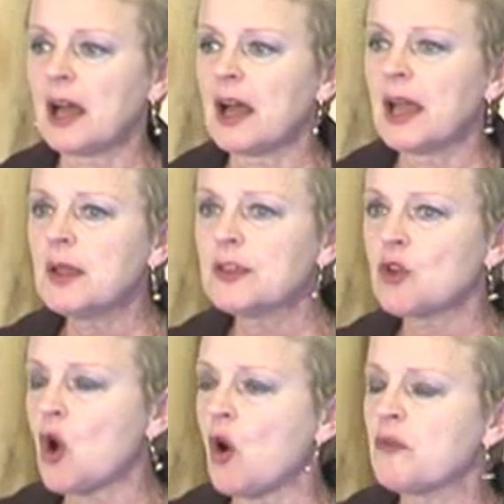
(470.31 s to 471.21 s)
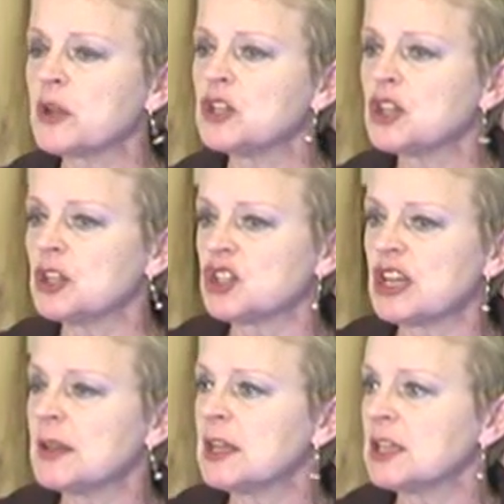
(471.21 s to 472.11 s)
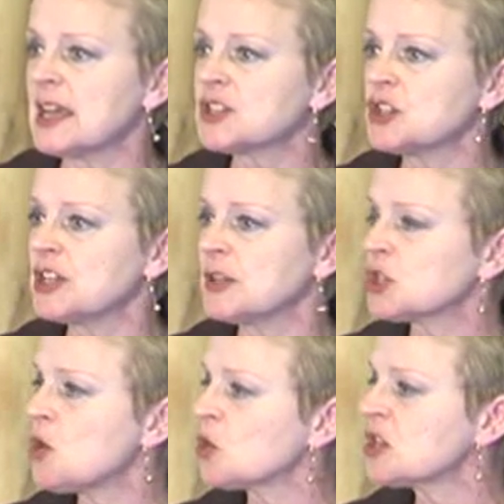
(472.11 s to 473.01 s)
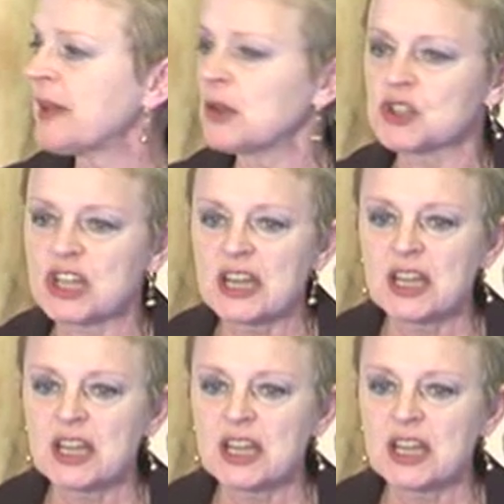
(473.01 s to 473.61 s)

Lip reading: I thought of when Jay yesterday talked about